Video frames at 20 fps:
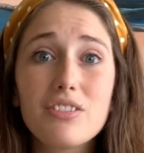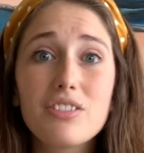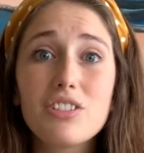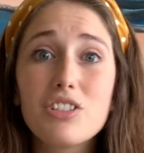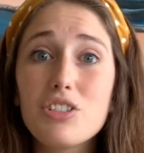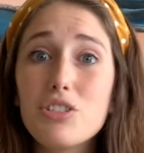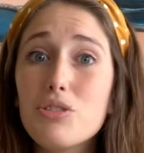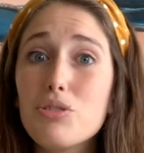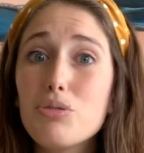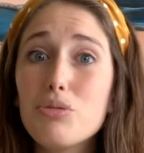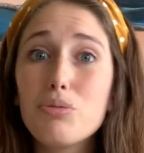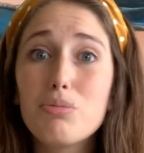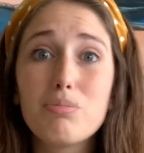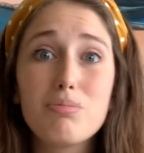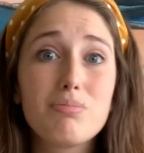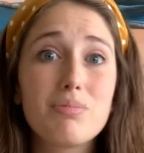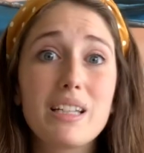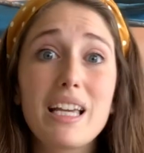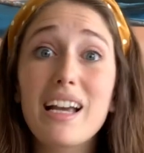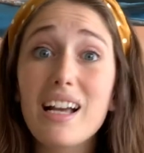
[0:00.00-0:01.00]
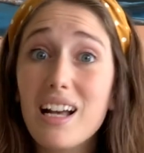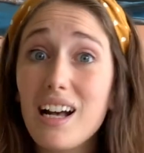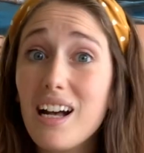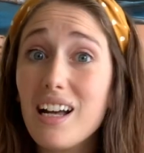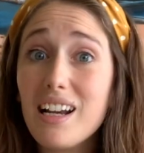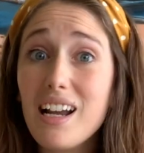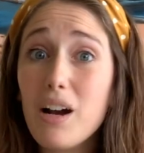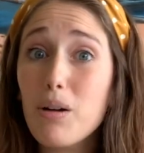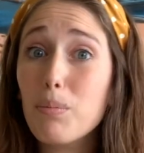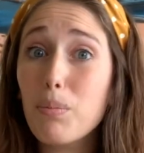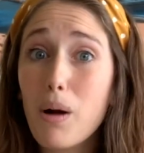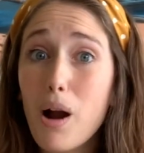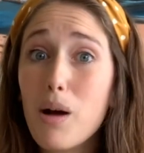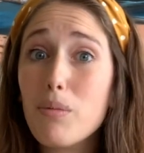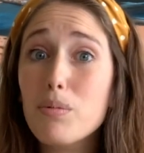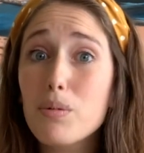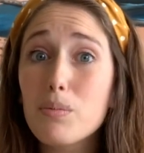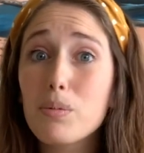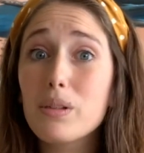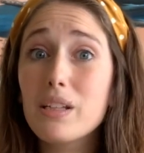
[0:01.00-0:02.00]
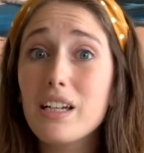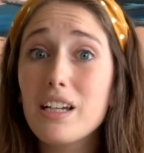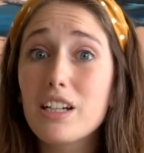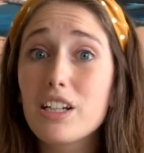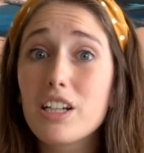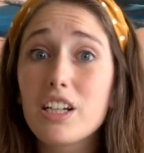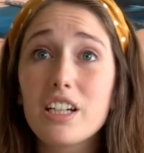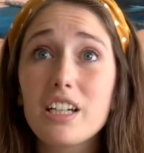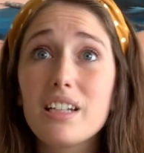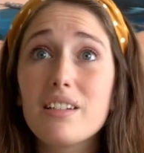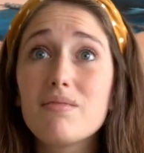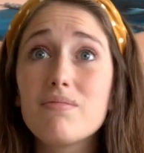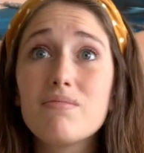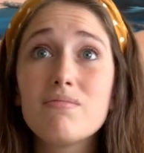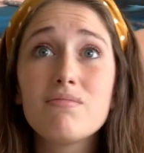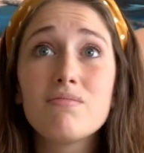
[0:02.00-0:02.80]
you can cut out probably a good